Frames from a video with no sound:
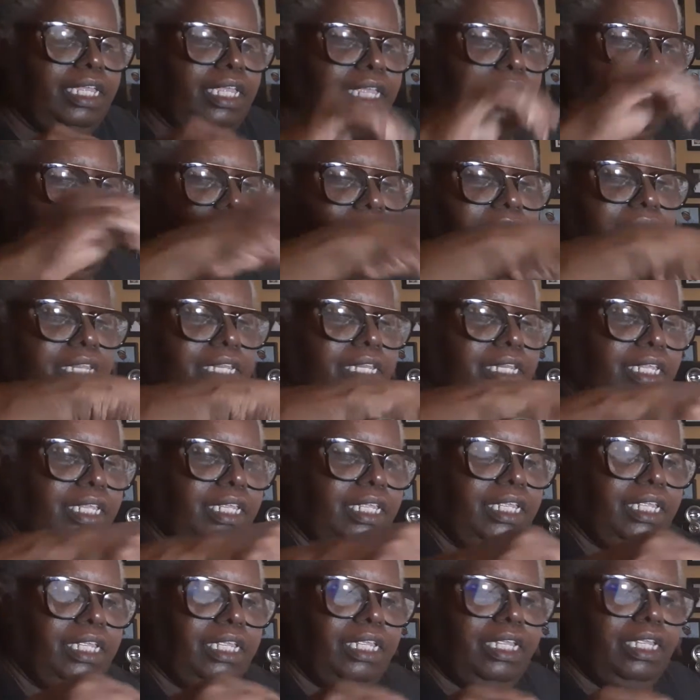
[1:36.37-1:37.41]
and
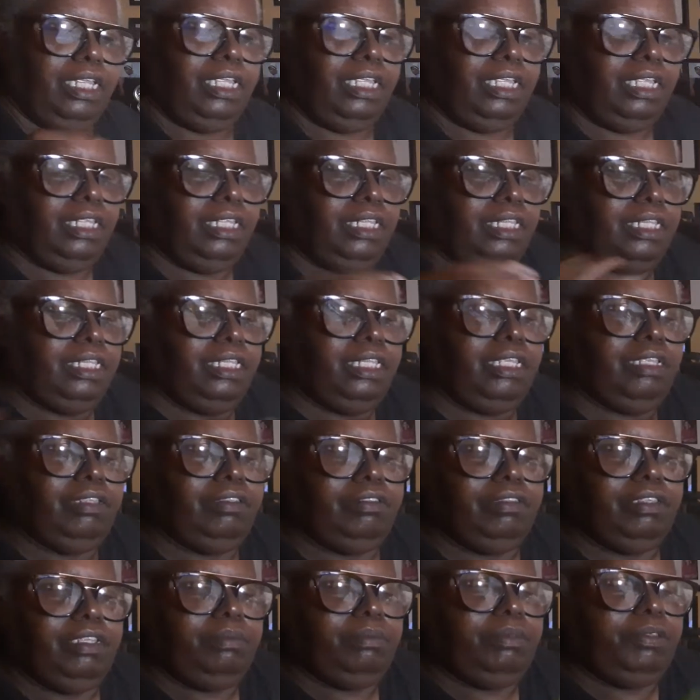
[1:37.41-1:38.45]
they
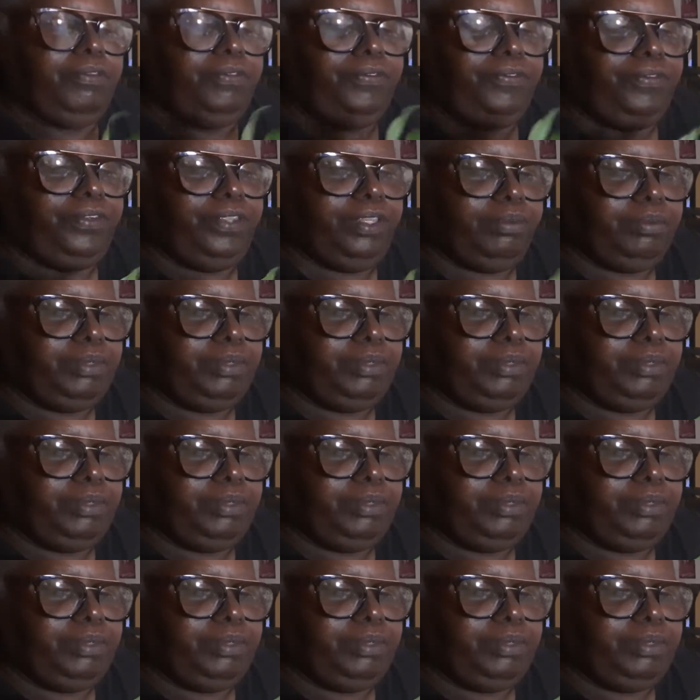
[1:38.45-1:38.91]
seem to fit.